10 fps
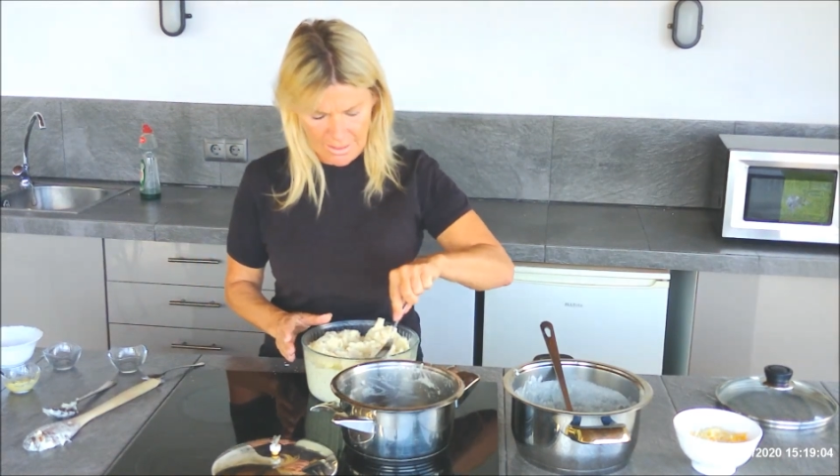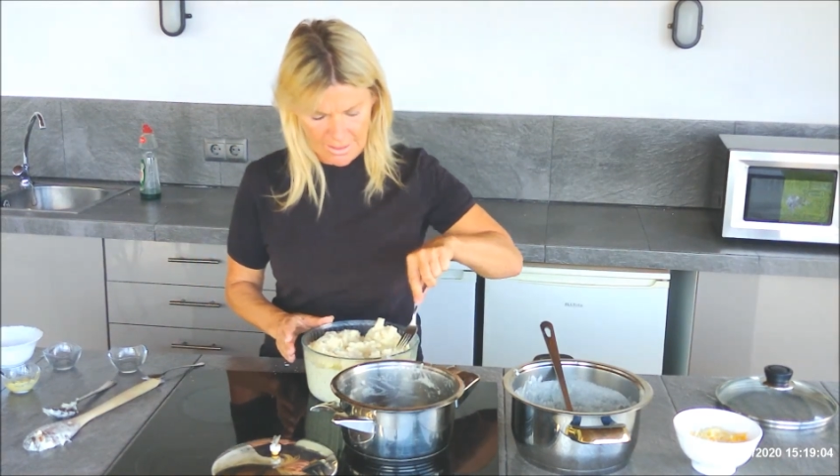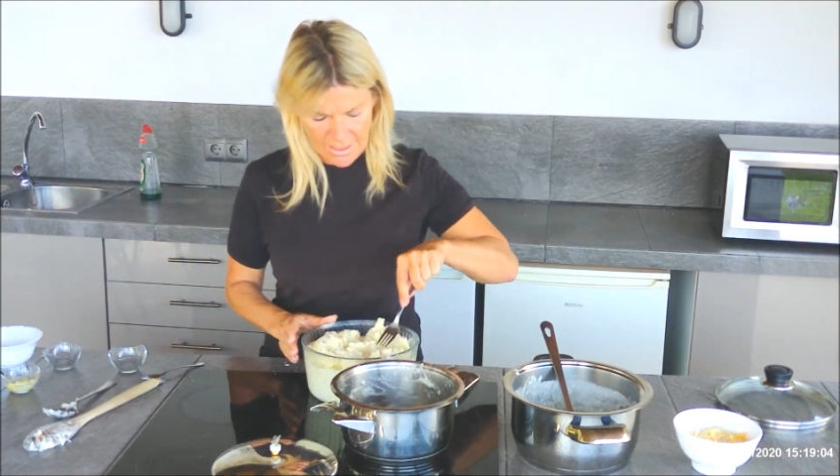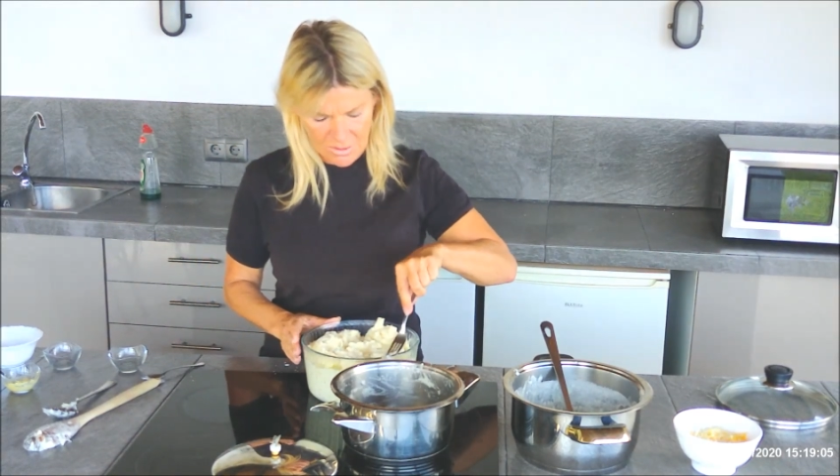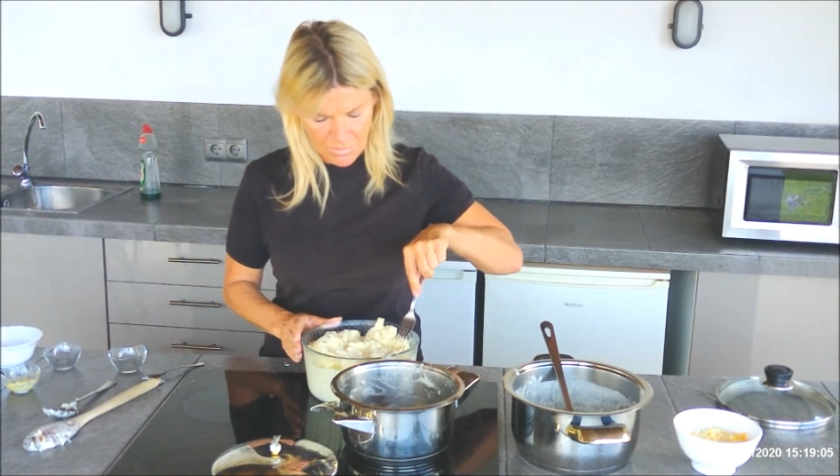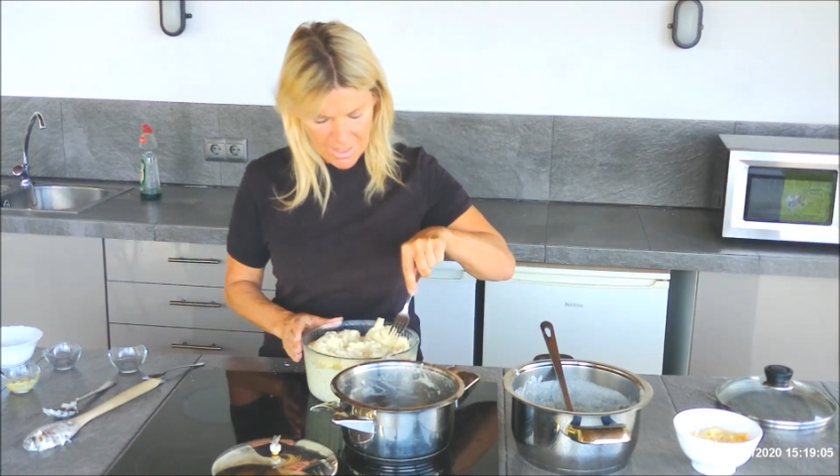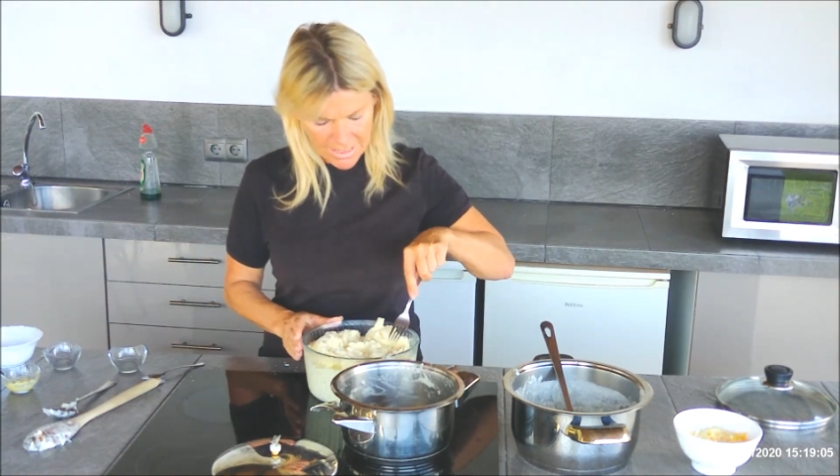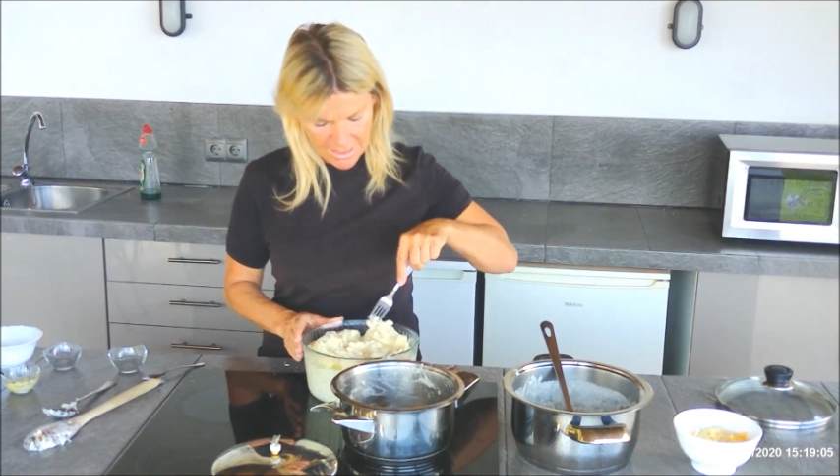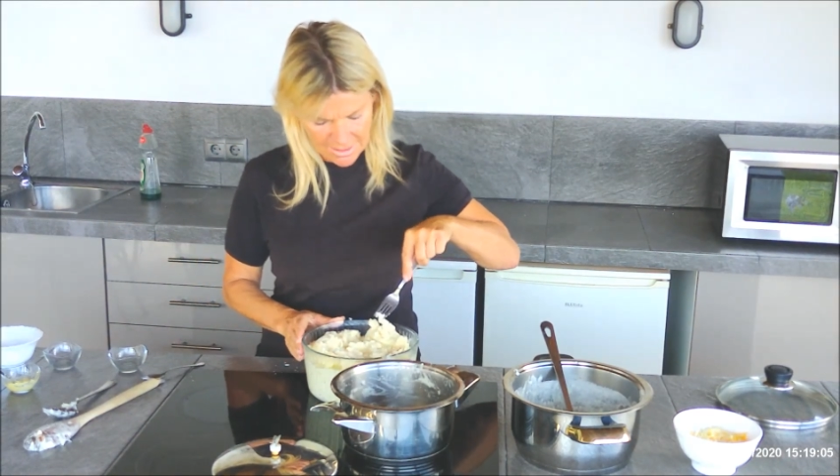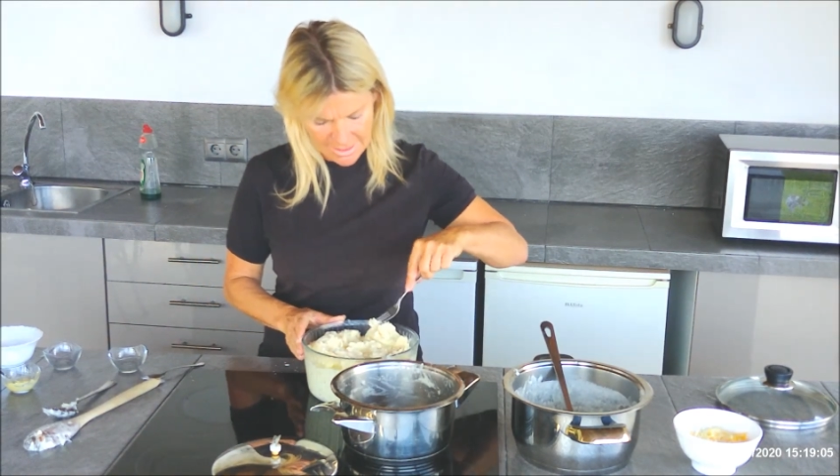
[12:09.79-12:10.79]
spread
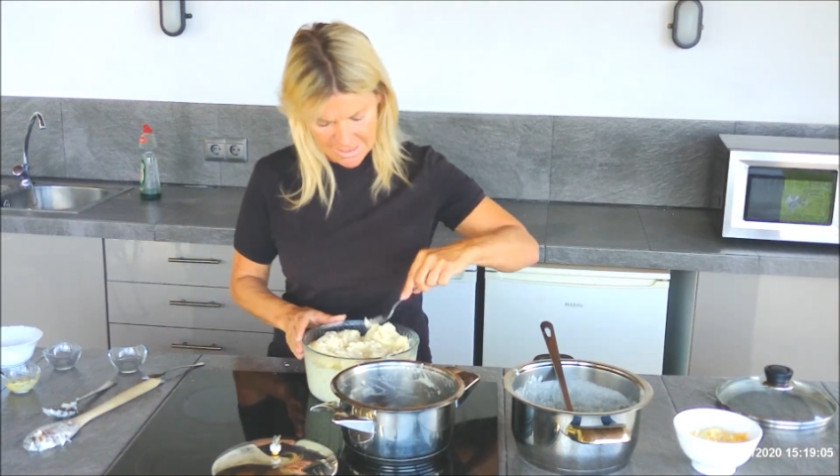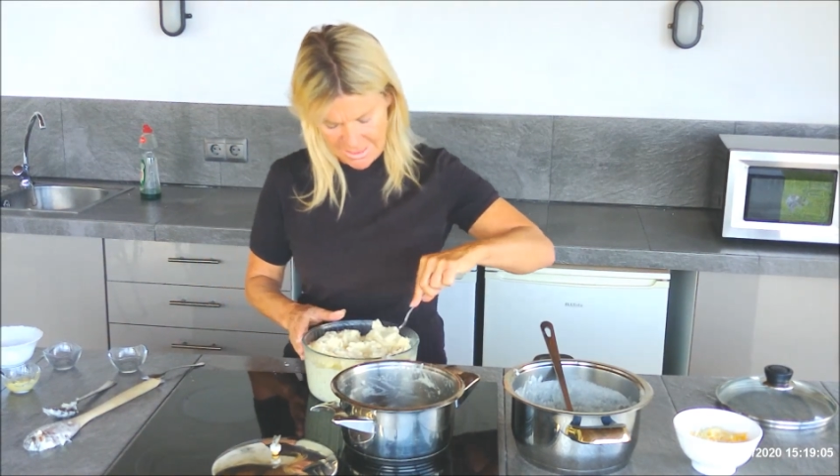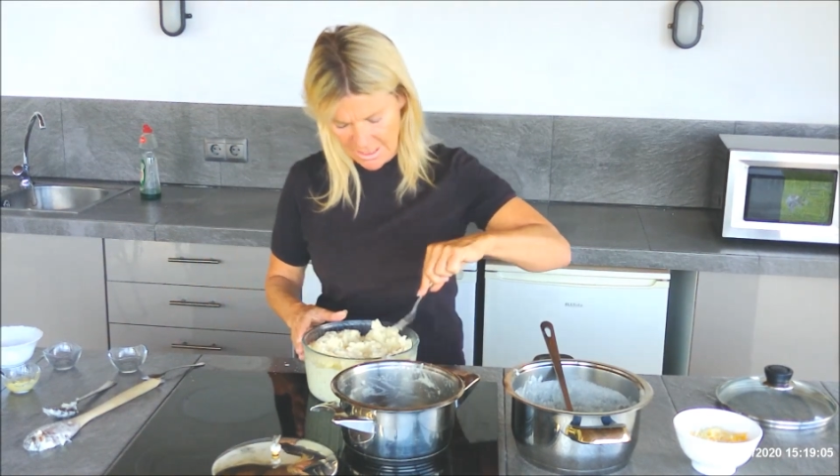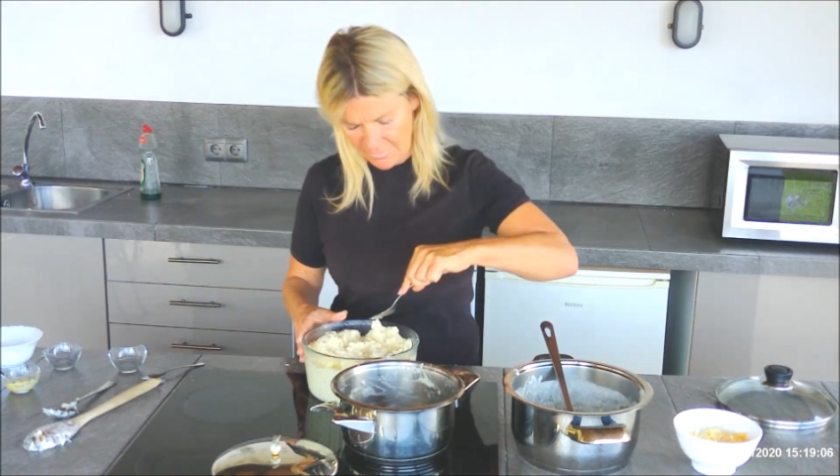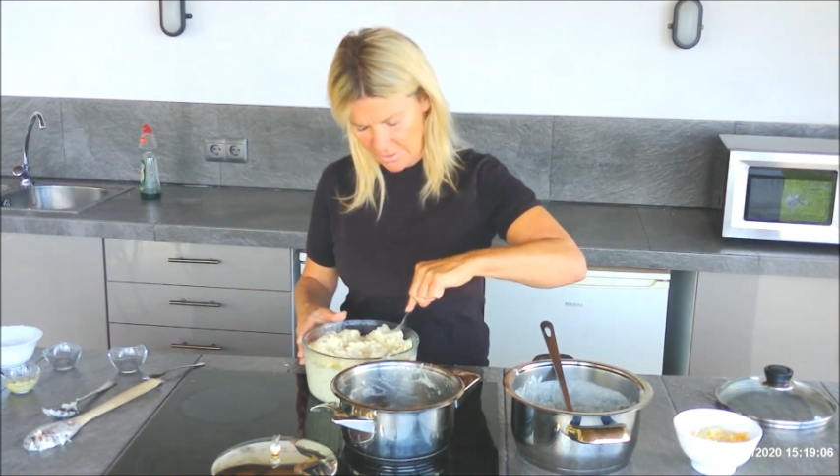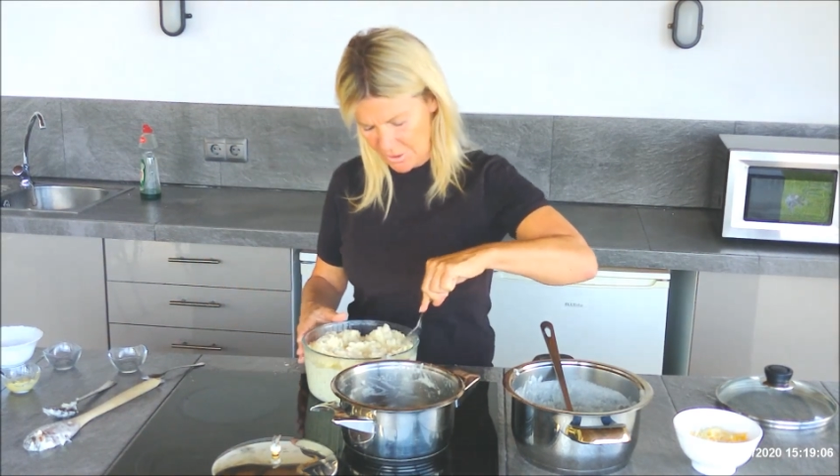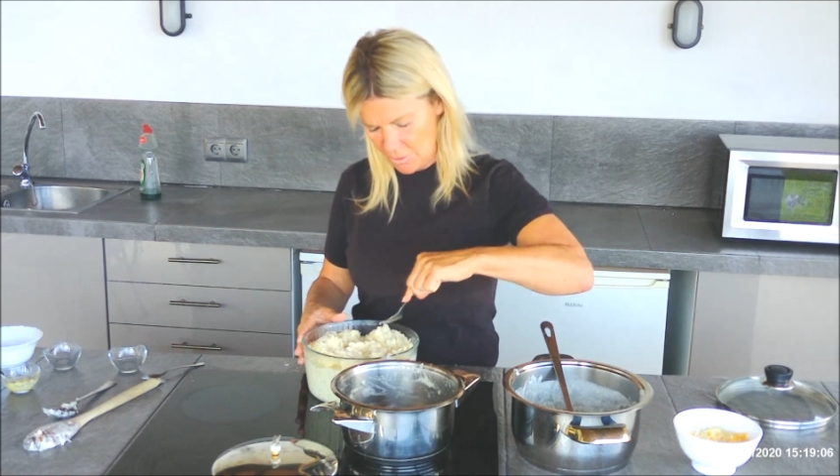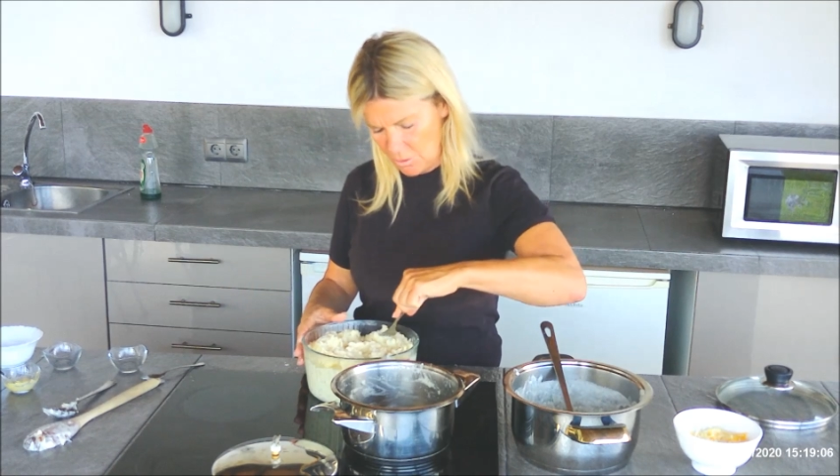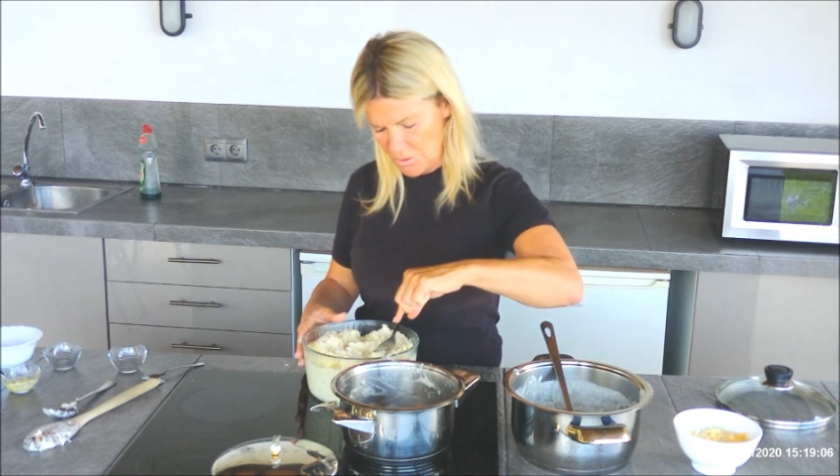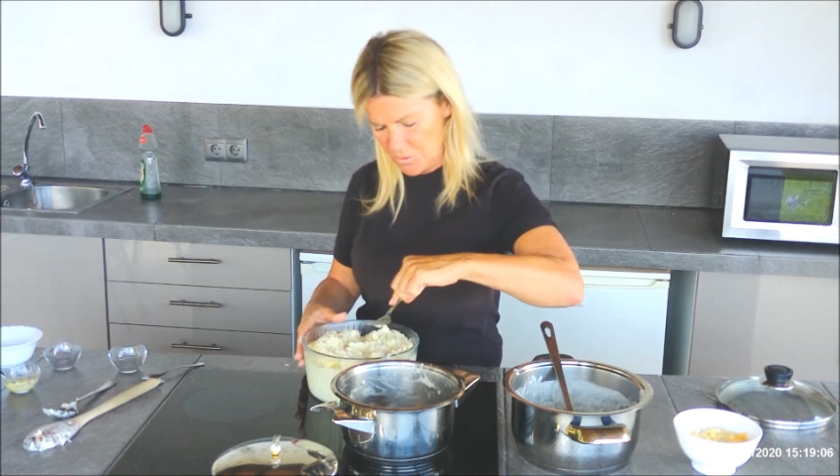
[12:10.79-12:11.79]
it evenly across